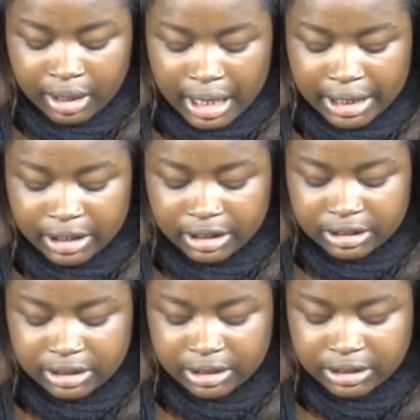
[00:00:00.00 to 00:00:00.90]
I
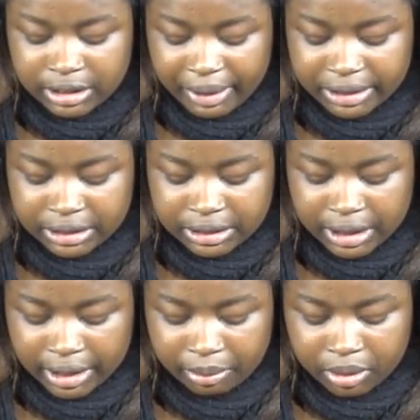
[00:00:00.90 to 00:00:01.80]
added the director's
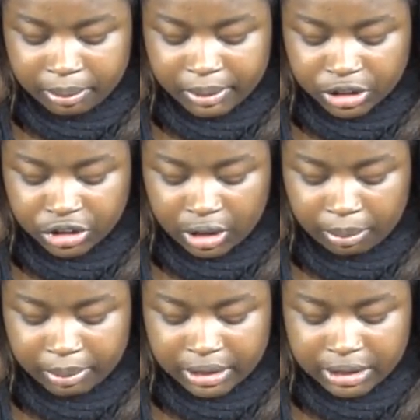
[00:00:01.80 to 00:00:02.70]
name, the production
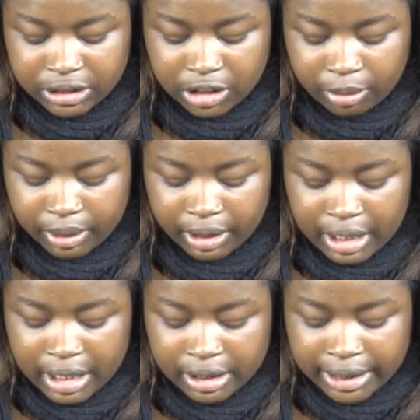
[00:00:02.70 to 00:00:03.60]
companies, and so on,
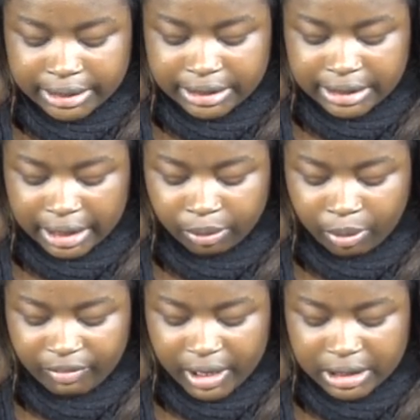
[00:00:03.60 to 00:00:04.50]
and that is exactly
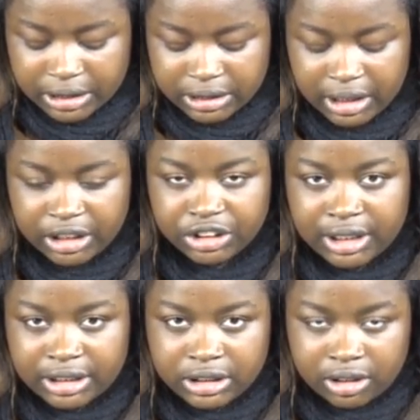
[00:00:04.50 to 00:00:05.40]
what Final
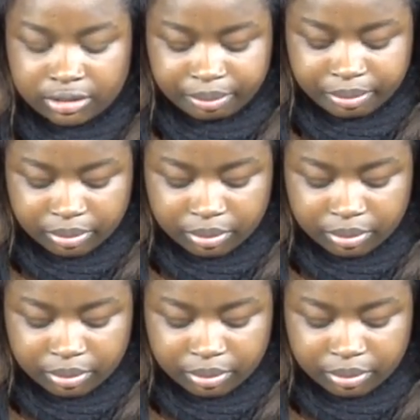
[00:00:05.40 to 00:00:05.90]
Destination has done.